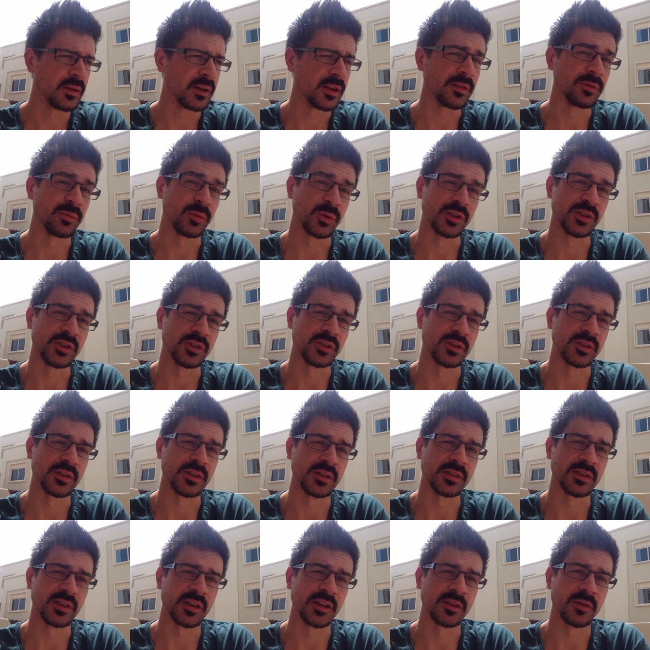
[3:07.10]
If we choose
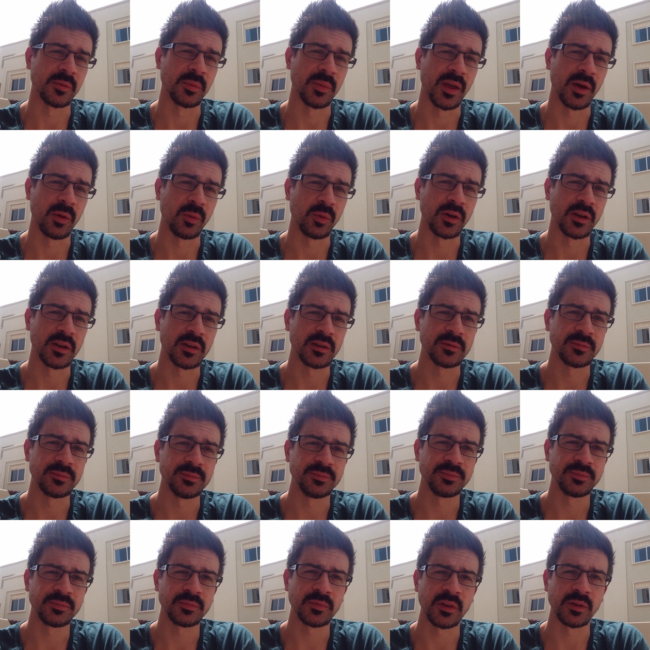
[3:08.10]
to see them that way,
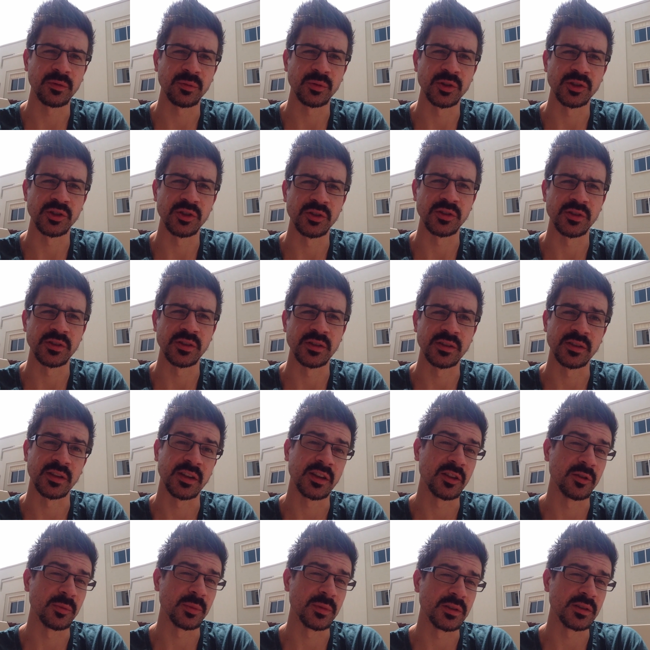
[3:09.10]
if we choose to
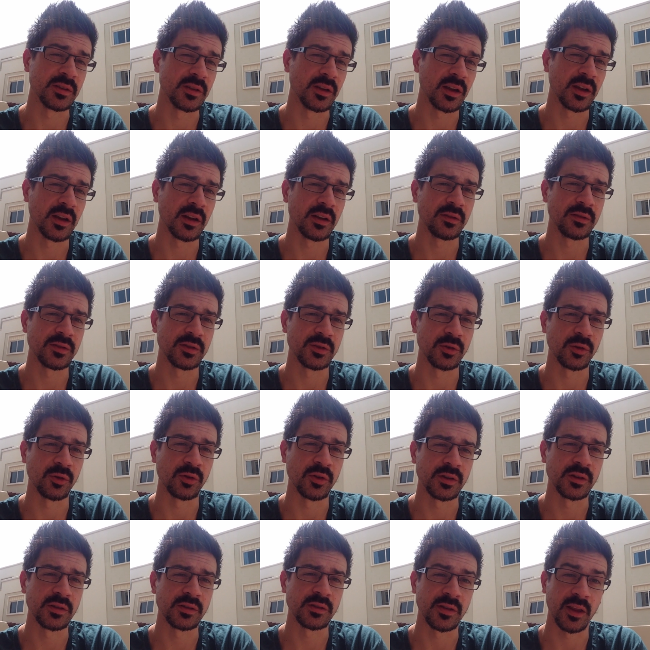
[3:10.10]
see them as negative
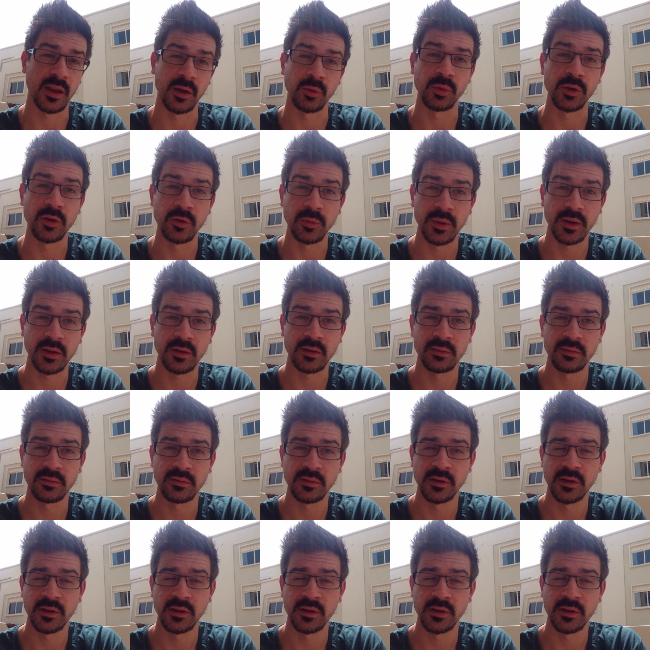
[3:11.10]
stories, they will be.